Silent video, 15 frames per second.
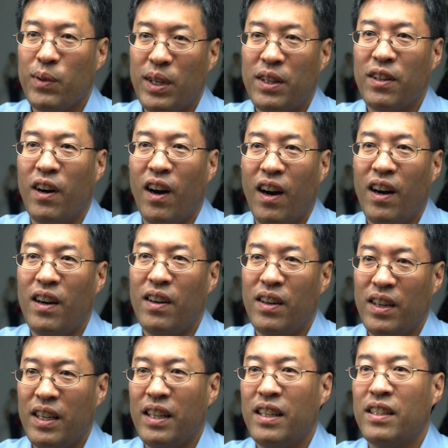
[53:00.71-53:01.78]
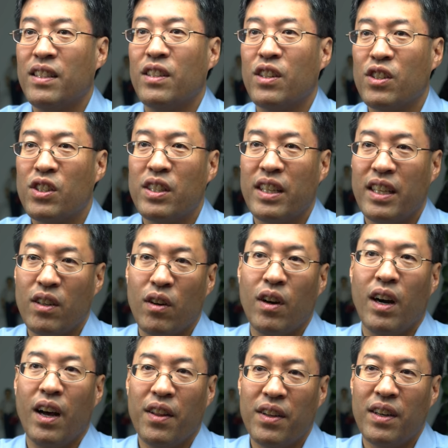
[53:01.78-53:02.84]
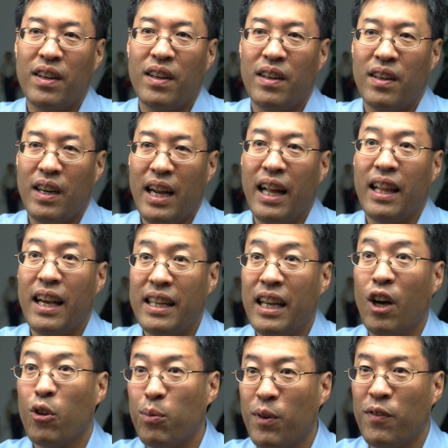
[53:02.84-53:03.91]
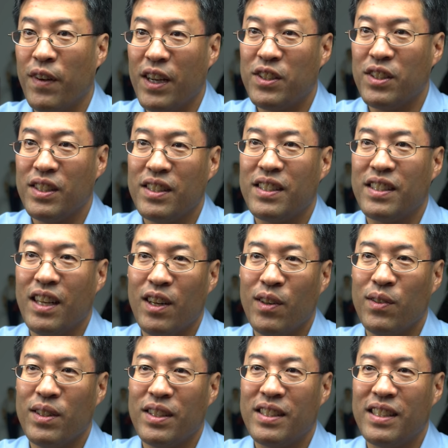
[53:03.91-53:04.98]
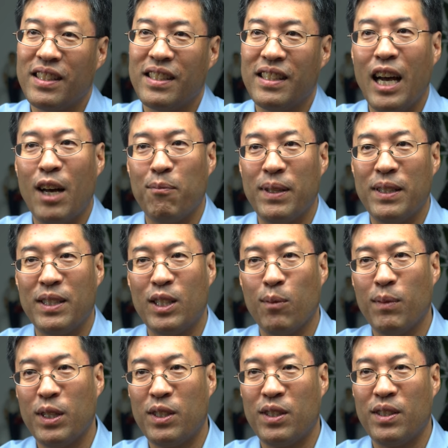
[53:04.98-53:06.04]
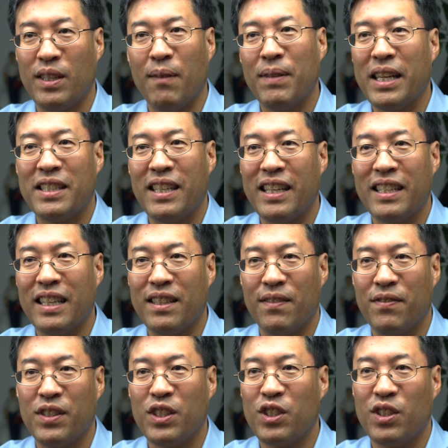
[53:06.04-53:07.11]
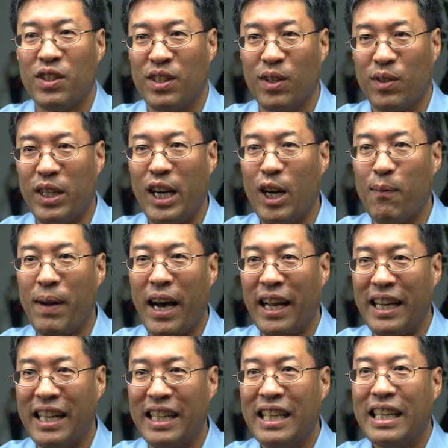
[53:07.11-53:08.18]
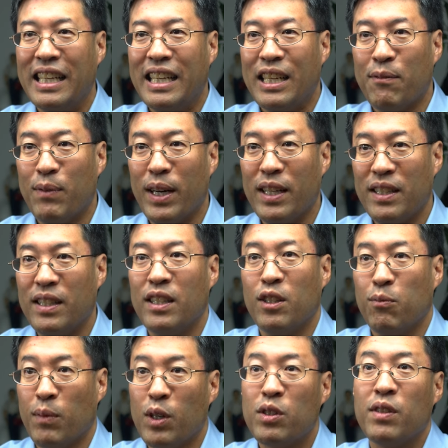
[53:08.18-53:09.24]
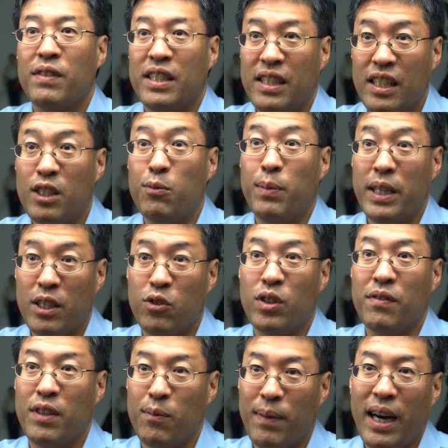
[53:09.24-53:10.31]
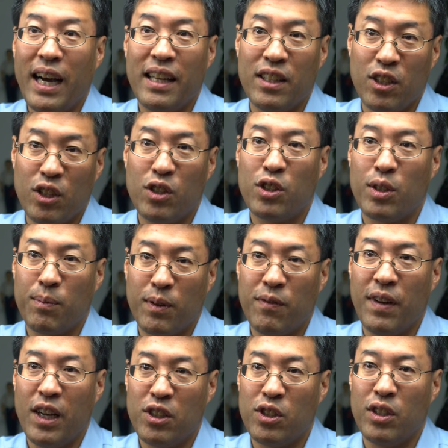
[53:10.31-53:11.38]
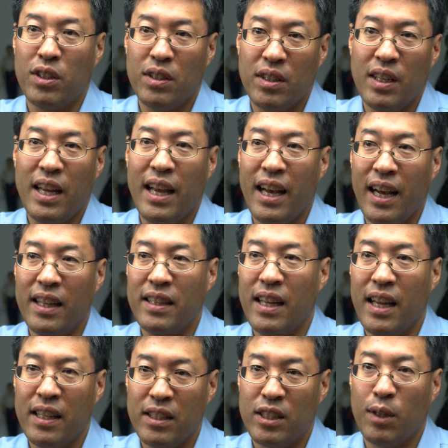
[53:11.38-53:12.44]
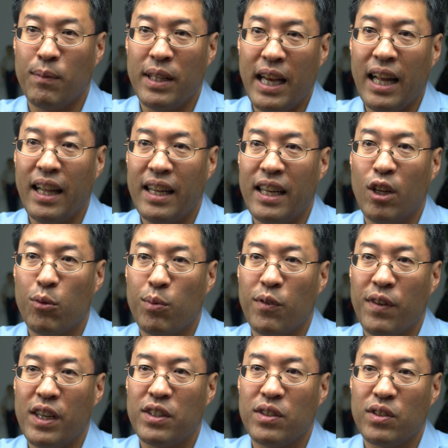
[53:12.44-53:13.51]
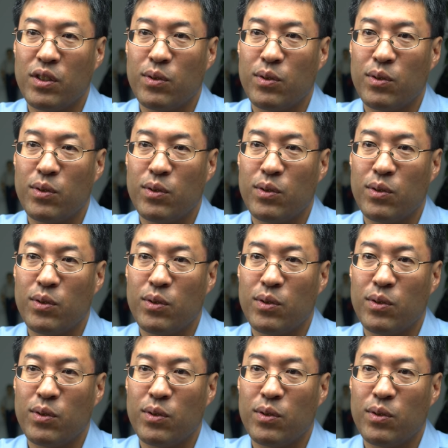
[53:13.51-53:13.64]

with are in nursing or other allied health professions. So this has not been so much, I'm not saying that the physicians don't care about it, but most of this is being driven by the nursing profession and then some of the allied health professionals.